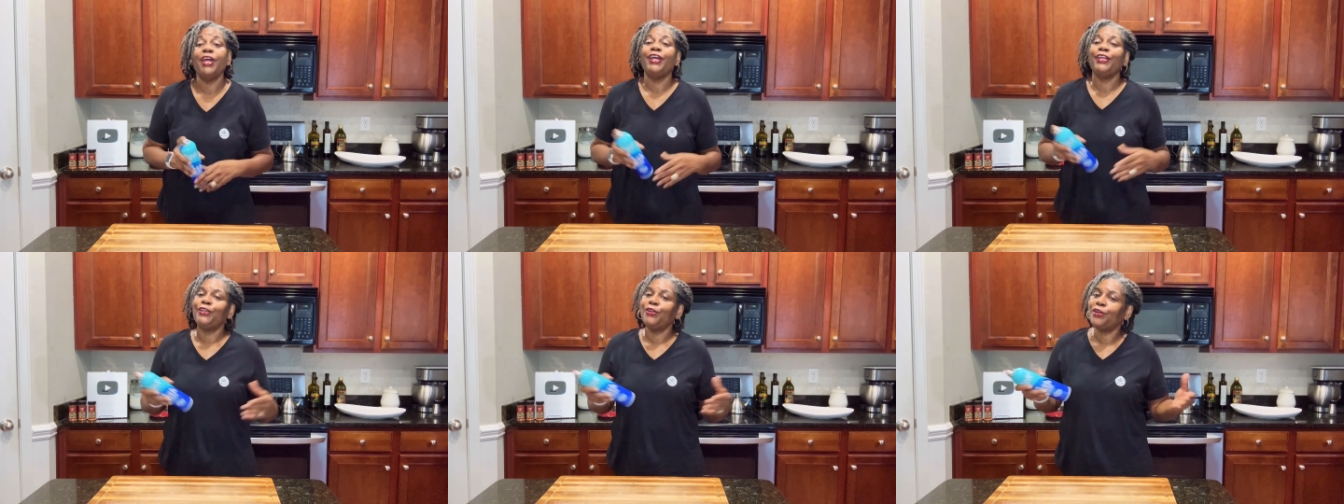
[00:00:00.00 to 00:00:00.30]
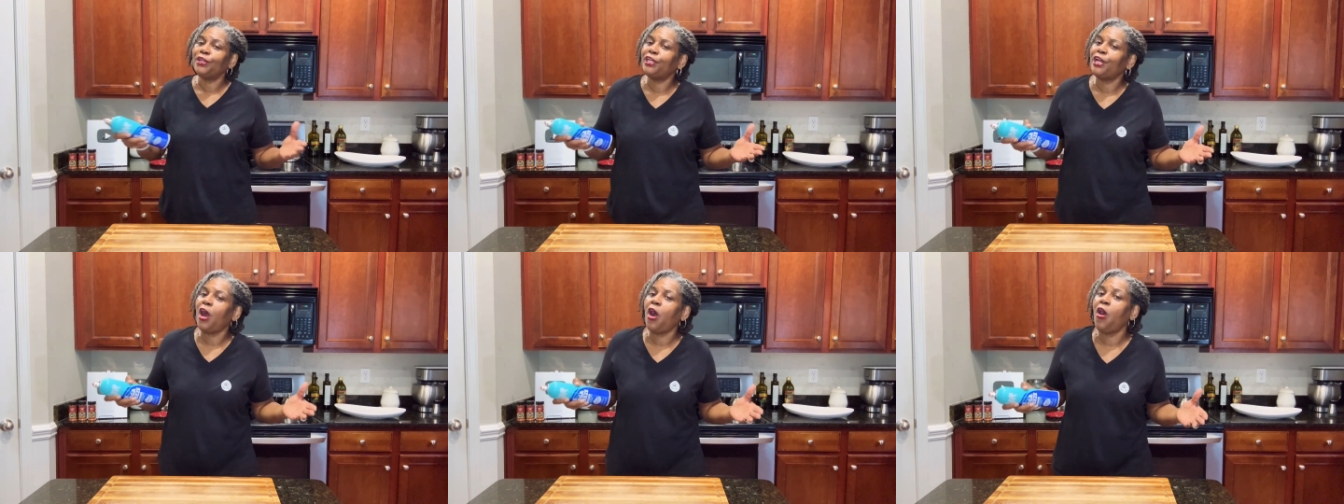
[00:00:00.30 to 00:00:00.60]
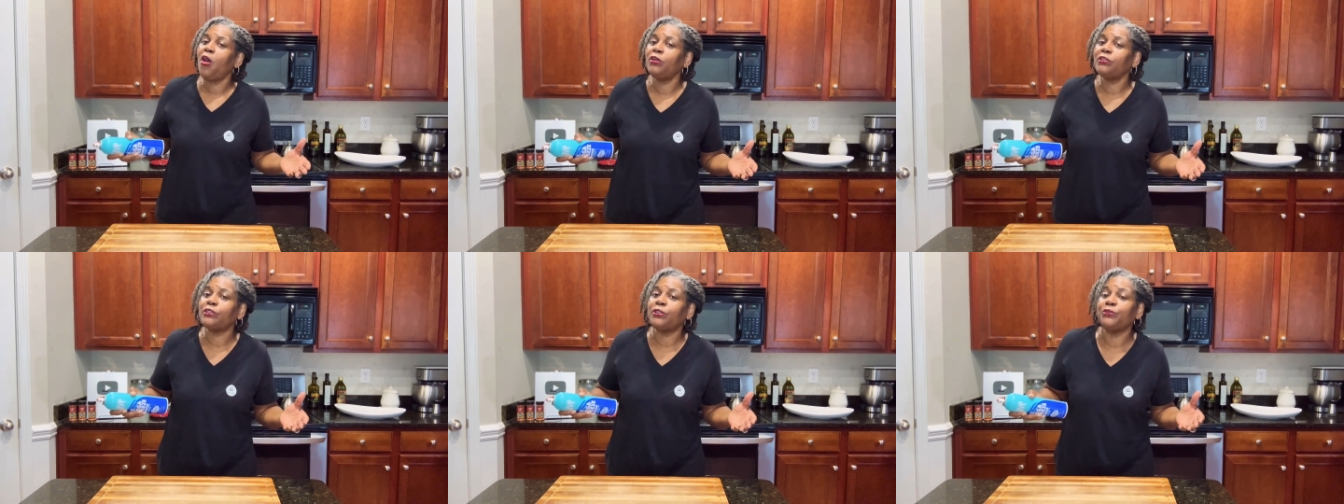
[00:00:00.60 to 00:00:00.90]
You can
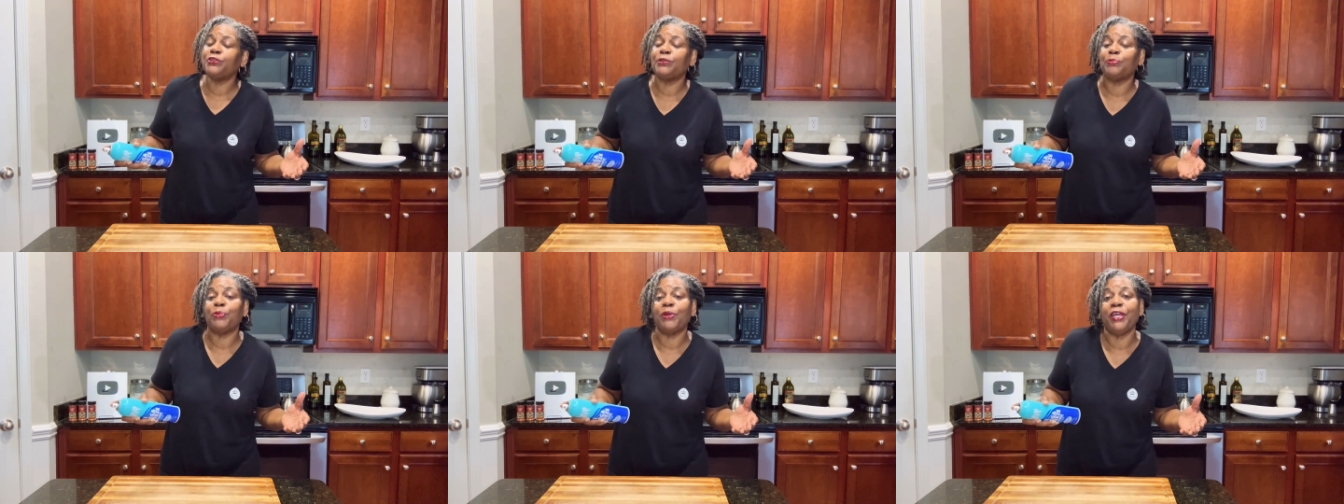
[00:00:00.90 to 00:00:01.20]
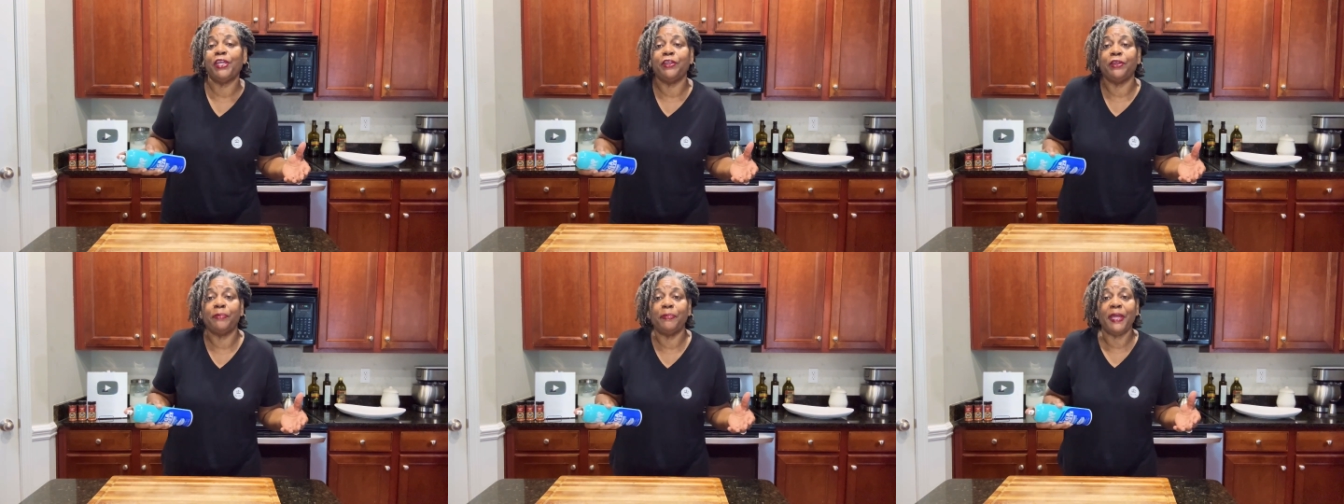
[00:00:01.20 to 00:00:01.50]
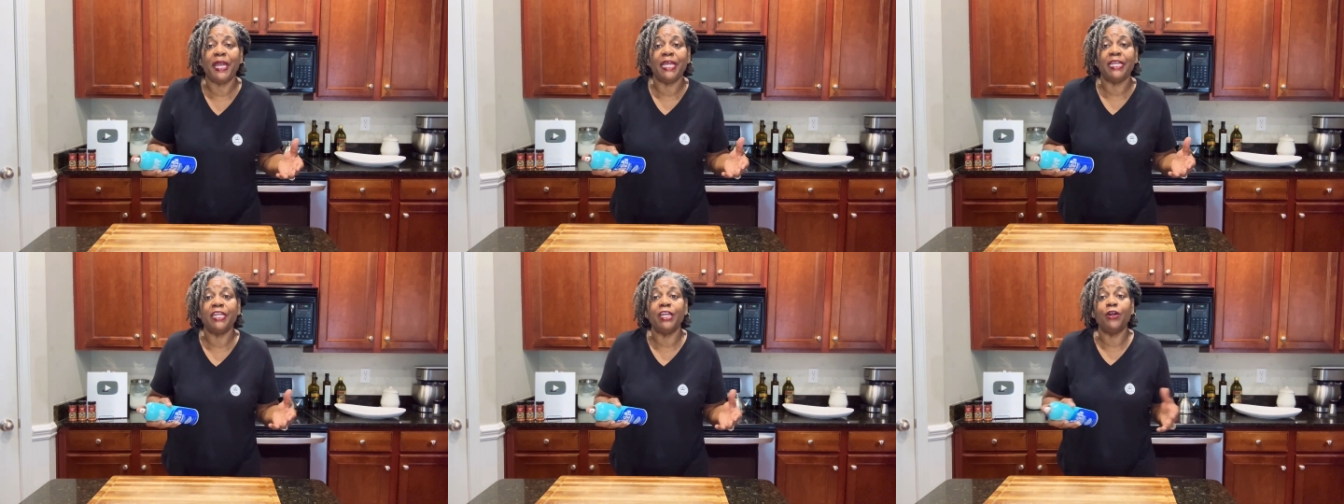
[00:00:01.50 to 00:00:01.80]
also spray your
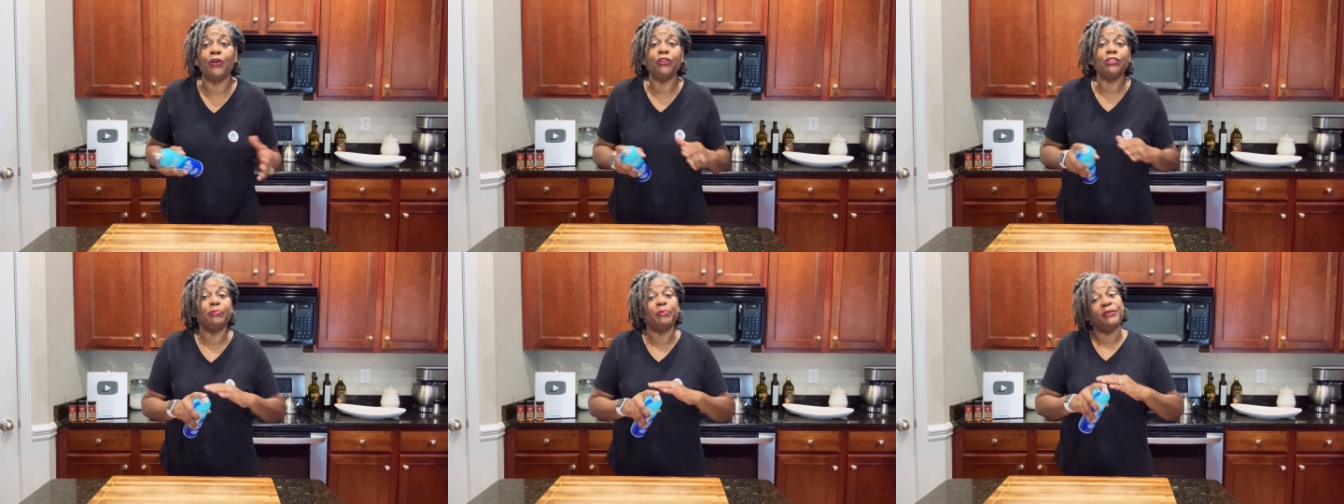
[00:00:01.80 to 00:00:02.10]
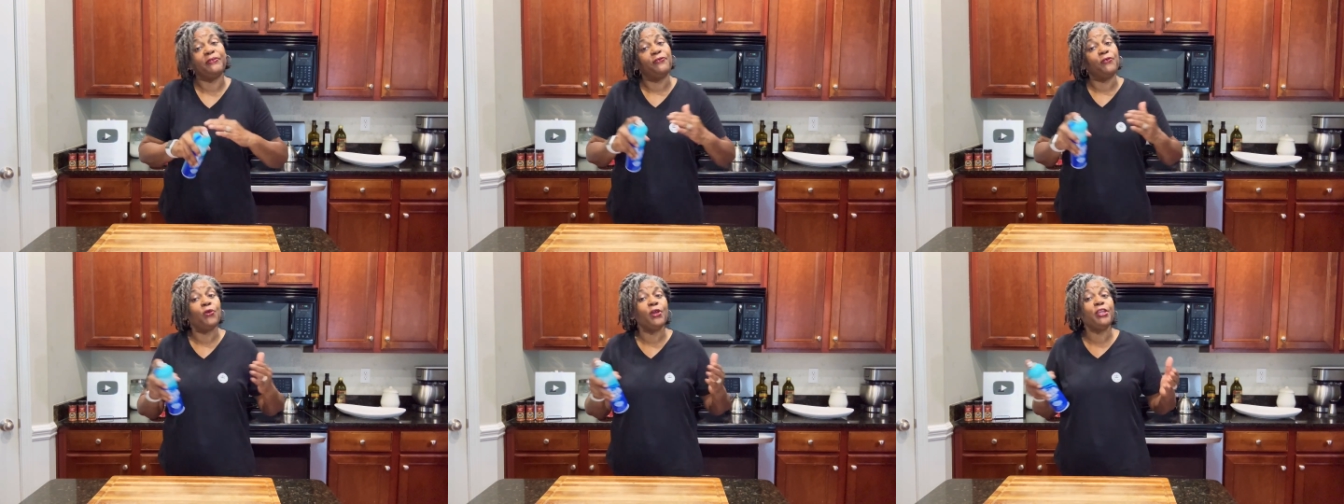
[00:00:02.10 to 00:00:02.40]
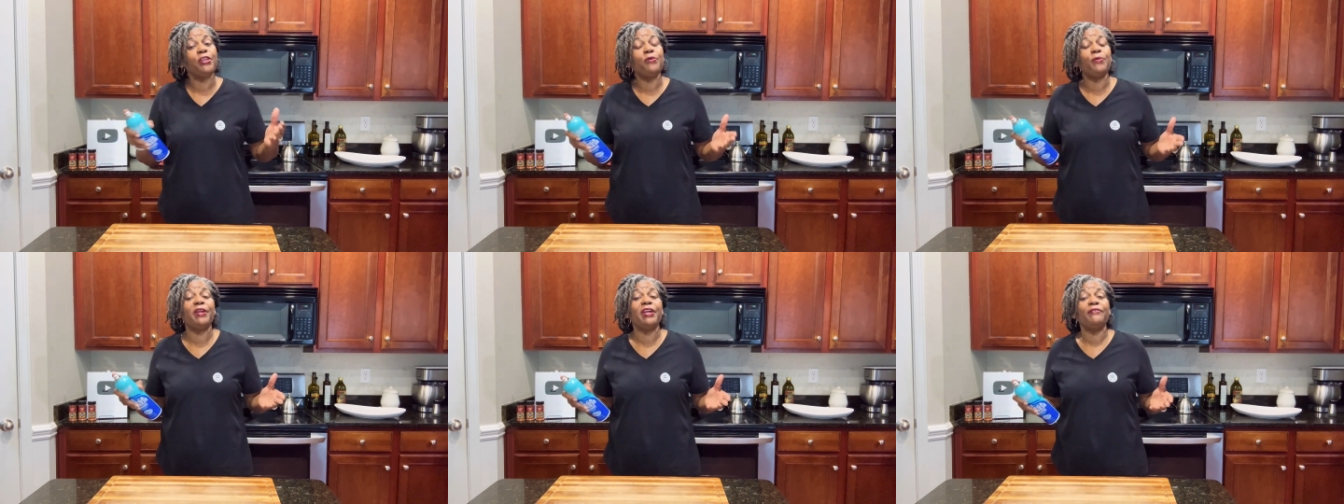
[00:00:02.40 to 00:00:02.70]
pantyhose before
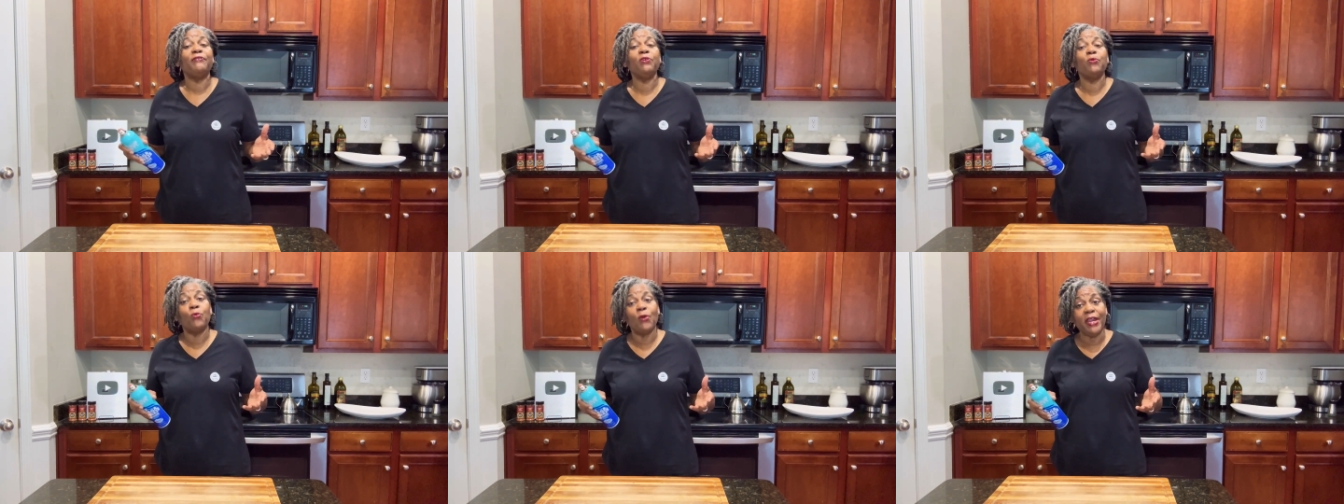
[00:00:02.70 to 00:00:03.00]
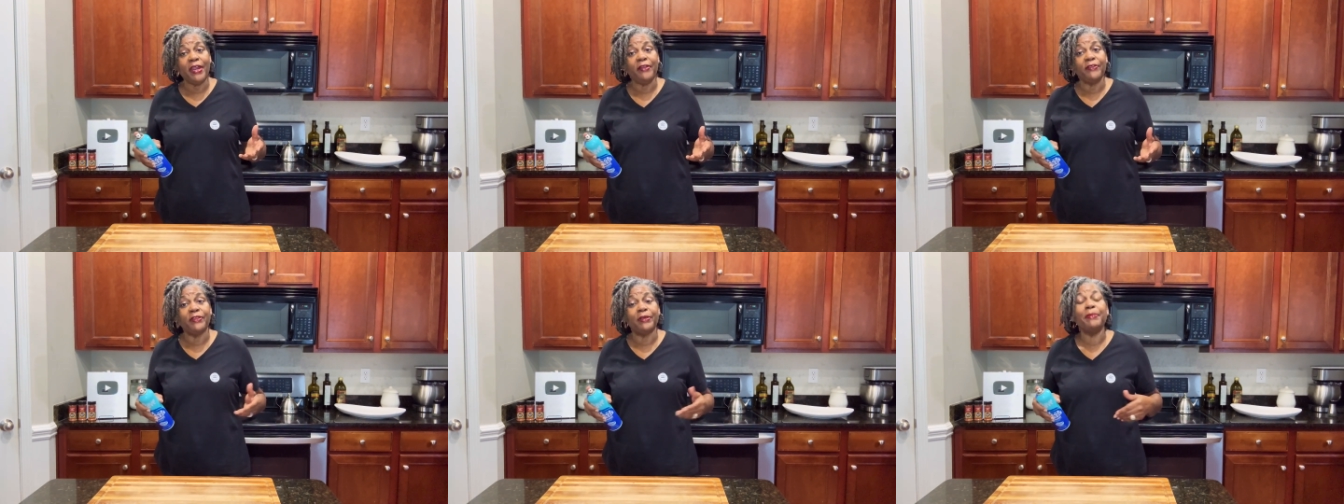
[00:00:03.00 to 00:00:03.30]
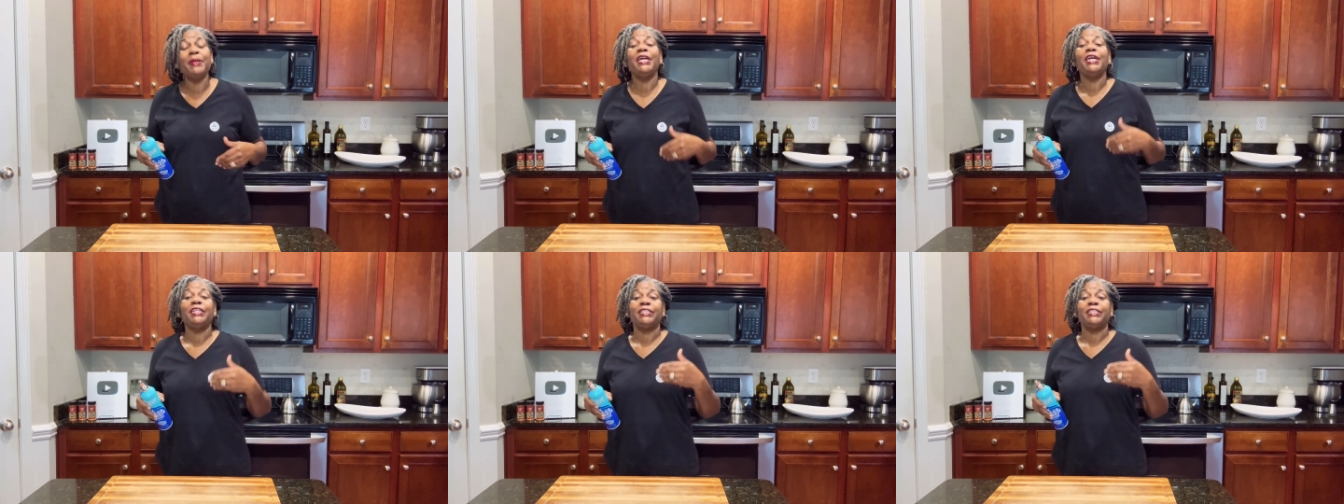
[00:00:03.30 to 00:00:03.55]
you ever wear them